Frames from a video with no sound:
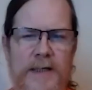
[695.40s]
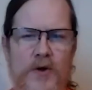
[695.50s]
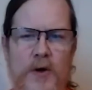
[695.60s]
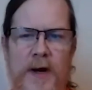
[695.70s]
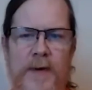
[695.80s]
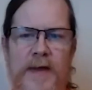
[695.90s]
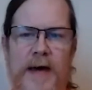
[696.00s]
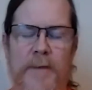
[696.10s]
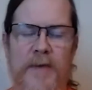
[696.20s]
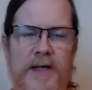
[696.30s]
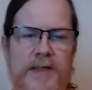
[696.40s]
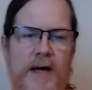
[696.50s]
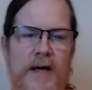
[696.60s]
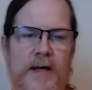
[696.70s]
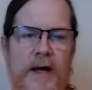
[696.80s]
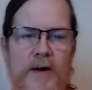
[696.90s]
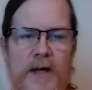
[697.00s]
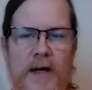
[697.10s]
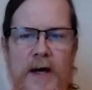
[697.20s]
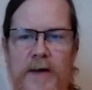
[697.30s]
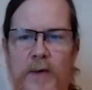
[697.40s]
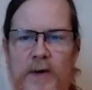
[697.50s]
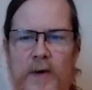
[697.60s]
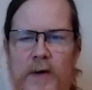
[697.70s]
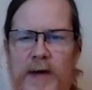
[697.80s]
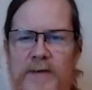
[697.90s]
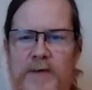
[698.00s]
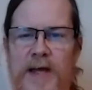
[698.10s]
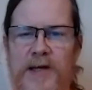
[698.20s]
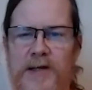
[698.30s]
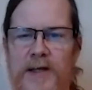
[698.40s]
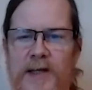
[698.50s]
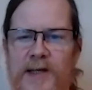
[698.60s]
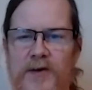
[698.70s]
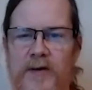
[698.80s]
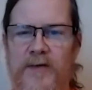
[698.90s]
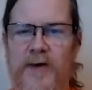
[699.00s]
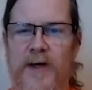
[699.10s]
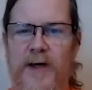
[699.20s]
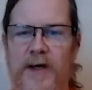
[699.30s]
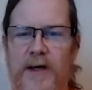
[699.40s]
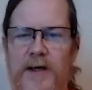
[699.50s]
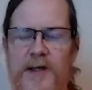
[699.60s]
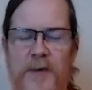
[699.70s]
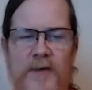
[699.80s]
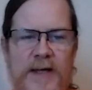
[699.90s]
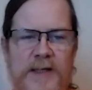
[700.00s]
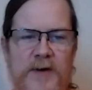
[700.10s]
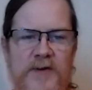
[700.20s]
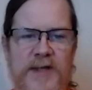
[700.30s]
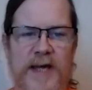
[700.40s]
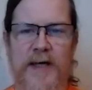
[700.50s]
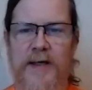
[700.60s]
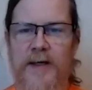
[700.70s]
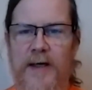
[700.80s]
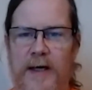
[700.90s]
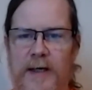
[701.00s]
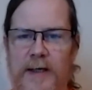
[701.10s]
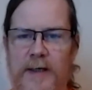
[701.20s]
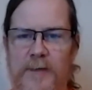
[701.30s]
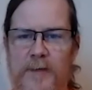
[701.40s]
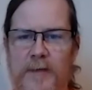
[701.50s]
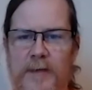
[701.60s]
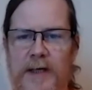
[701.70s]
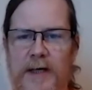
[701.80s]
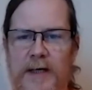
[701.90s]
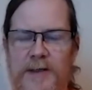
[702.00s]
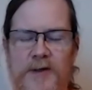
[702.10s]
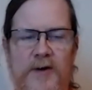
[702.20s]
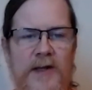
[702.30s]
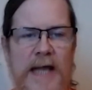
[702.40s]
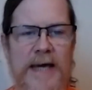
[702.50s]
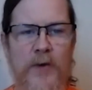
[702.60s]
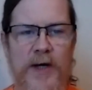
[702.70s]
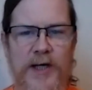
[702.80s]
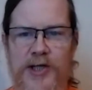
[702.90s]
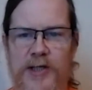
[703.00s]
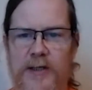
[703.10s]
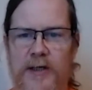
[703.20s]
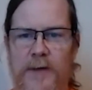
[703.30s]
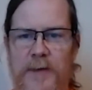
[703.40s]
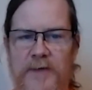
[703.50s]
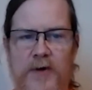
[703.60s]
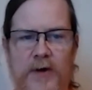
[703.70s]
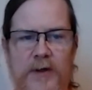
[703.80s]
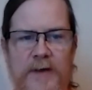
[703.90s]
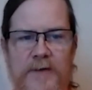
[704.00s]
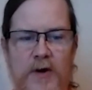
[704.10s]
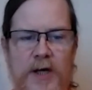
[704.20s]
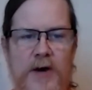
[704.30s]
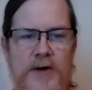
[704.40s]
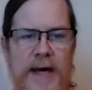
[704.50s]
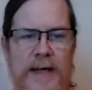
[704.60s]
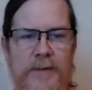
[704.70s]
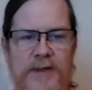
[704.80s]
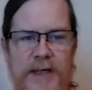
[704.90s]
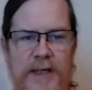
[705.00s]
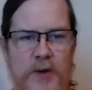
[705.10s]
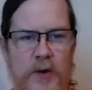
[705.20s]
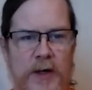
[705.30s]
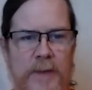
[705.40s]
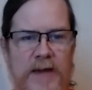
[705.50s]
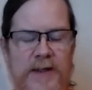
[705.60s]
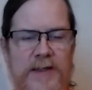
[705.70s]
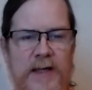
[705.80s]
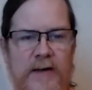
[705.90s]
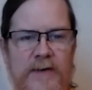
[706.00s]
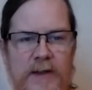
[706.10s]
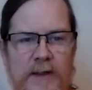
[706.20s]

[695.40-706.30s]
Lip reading: talk a bit about that, because I think we haven't mentioned the sort of Spotify has some interesting sort of language, if not code names, in talking about this stuff.